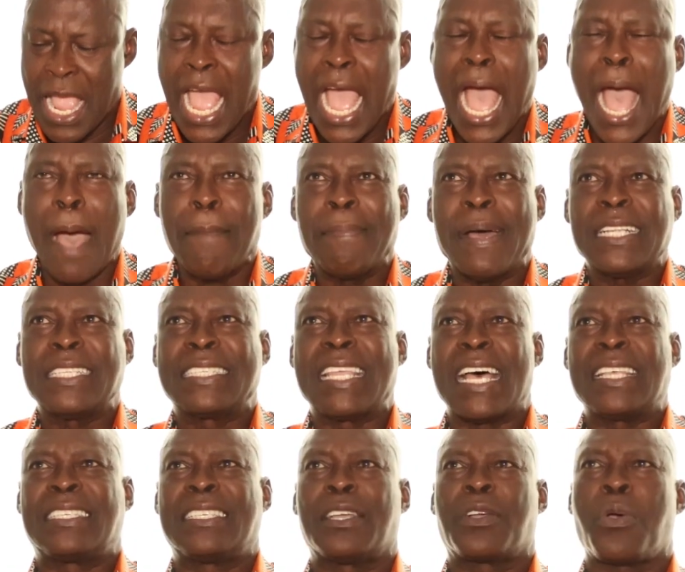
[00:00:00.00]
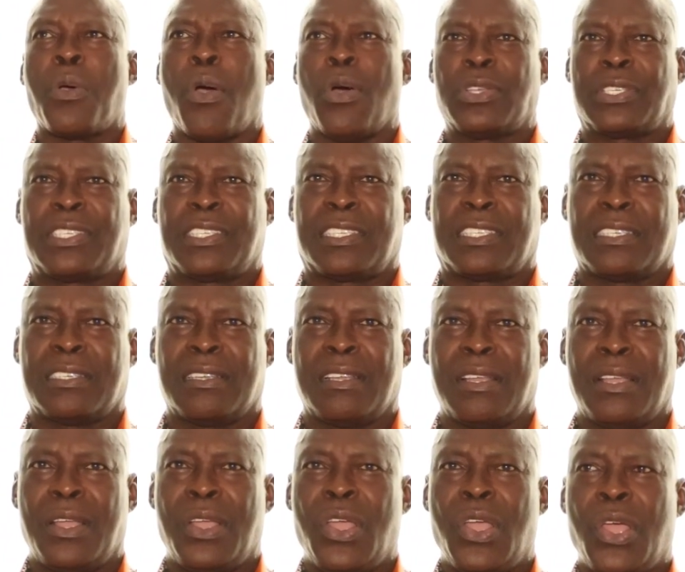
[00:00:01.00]
How much does it cost
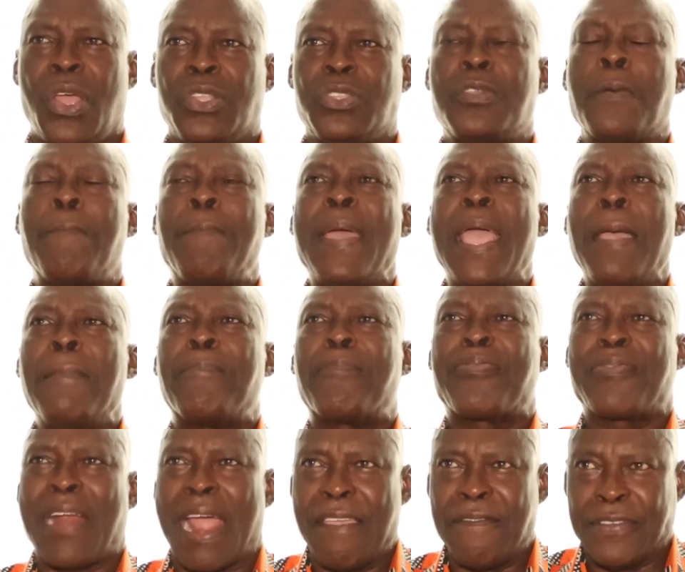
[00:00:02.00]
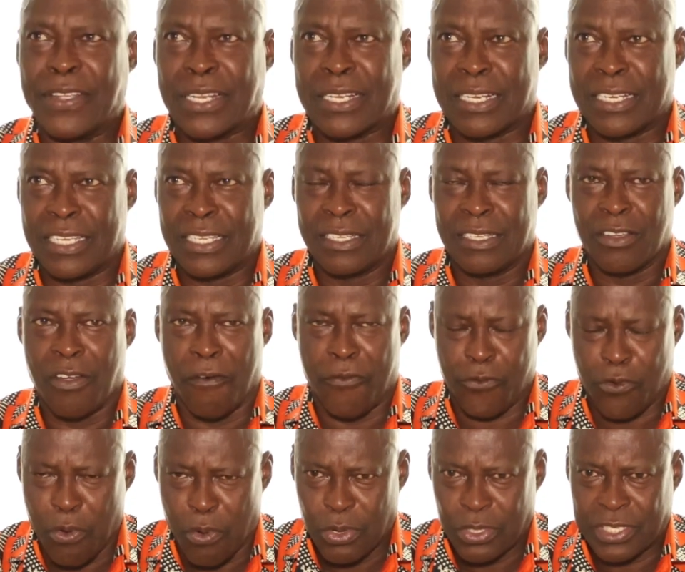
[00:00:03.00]
to pay privately? Of
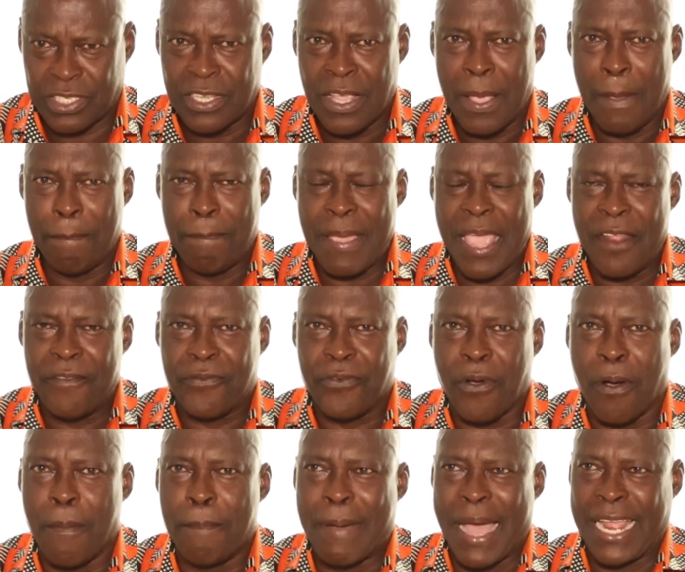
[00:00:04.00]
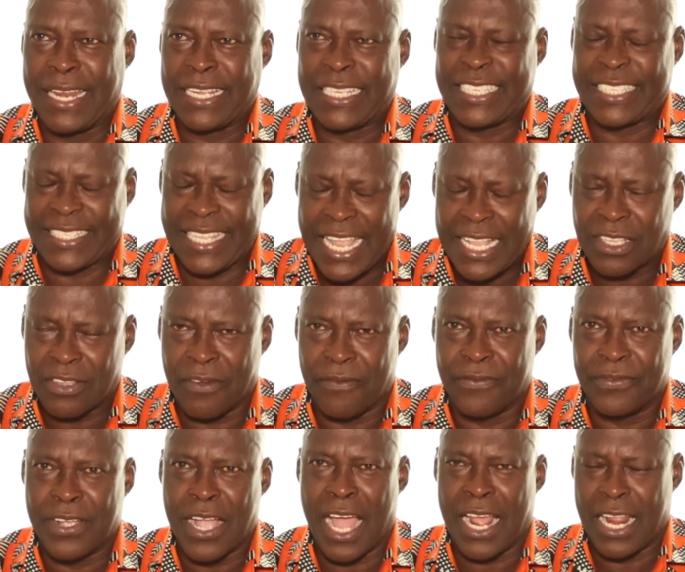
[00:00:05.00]
course, paid for by the state
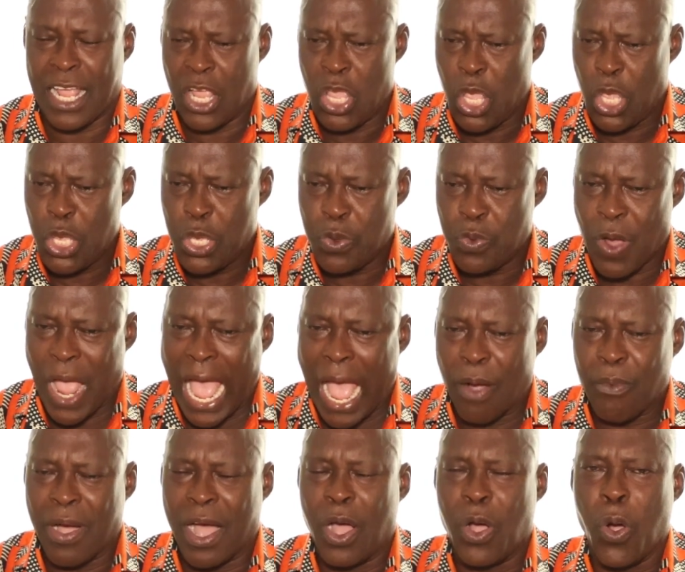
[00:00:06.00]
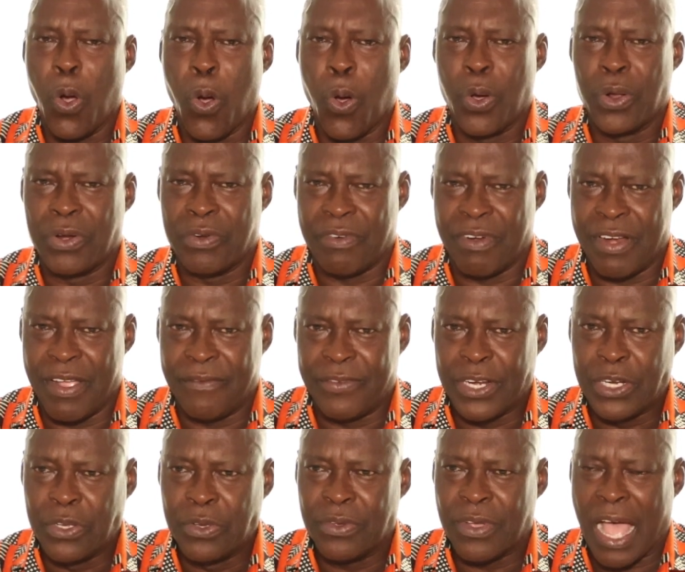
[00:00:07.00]
of Ghana, our own
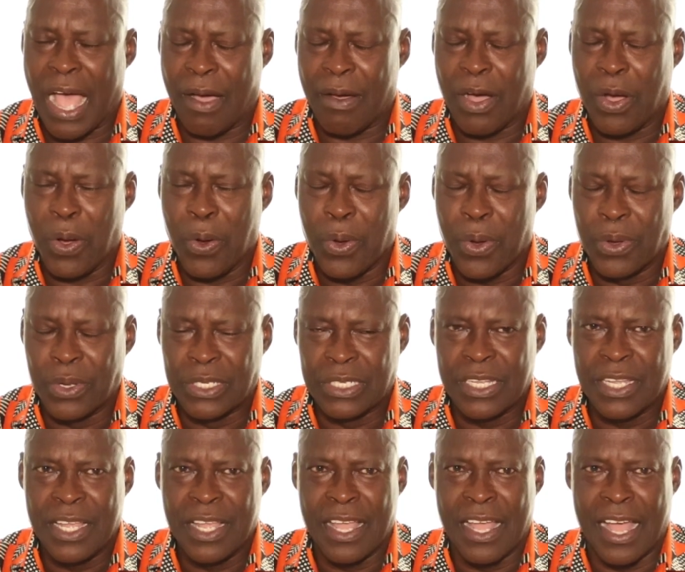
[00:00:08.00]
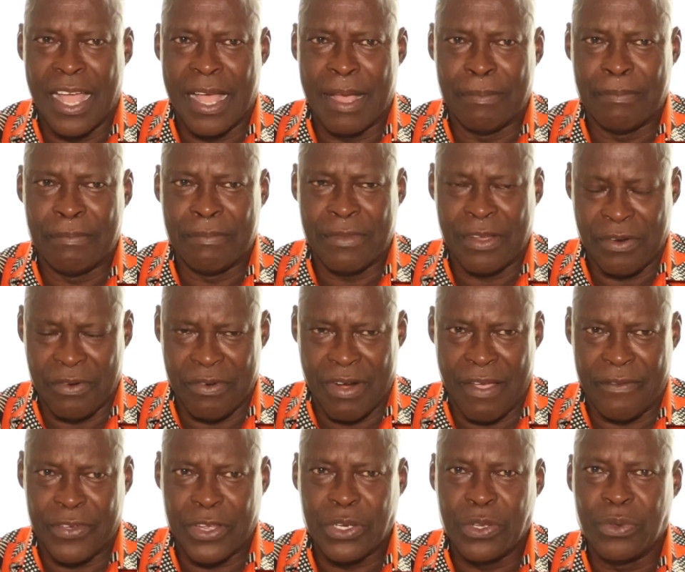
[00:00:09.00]
revenue, our own
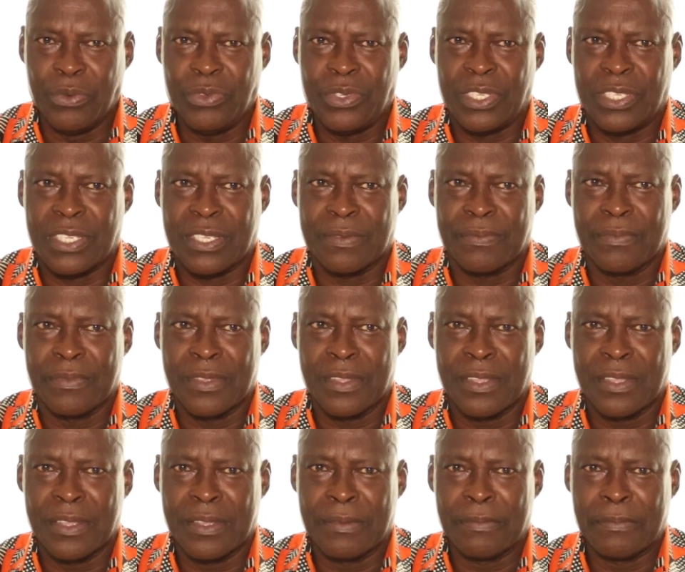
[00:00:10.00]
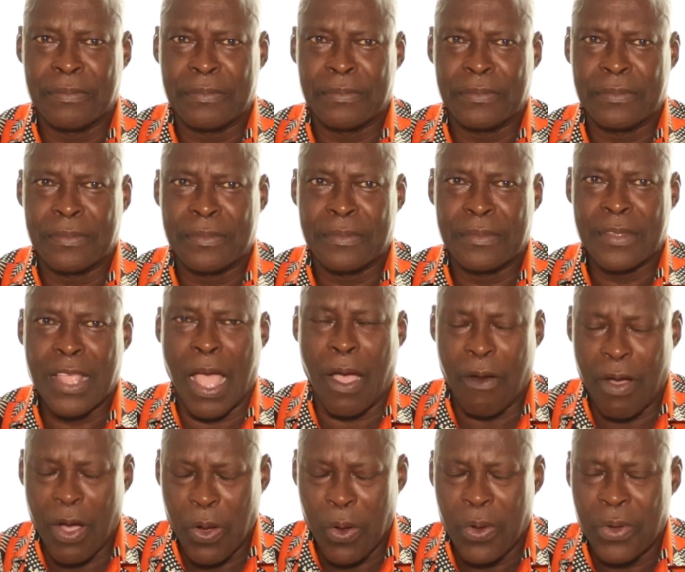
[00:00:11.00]
revenues,
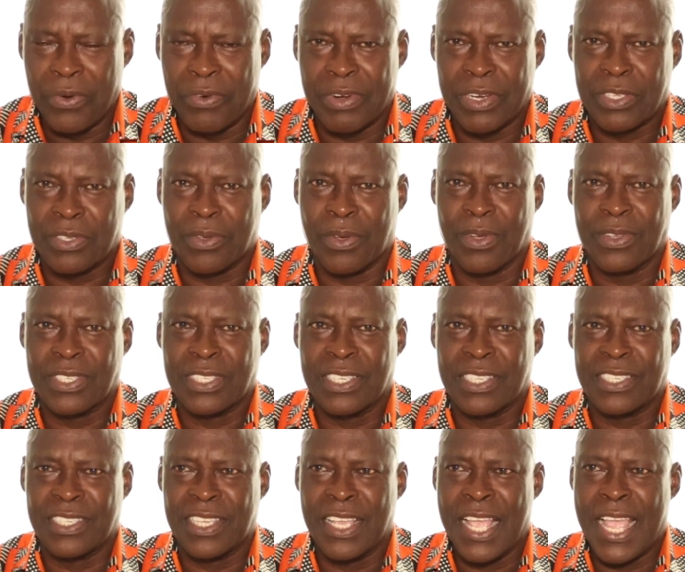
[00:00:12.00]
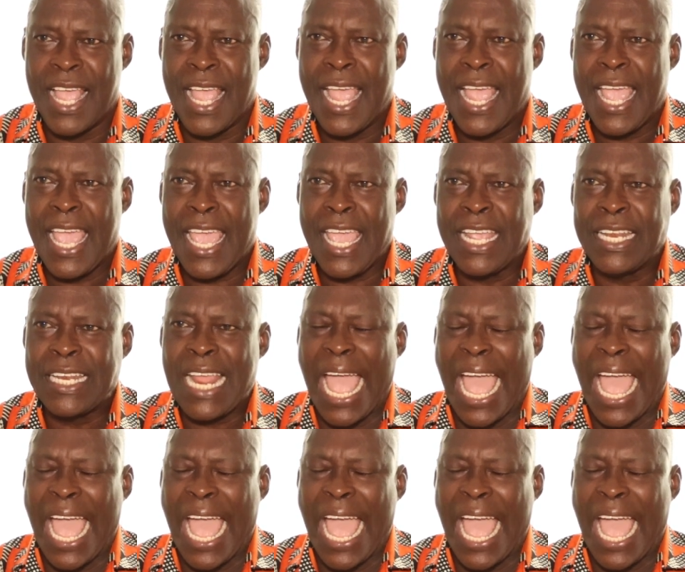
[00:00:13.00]
our own resources, in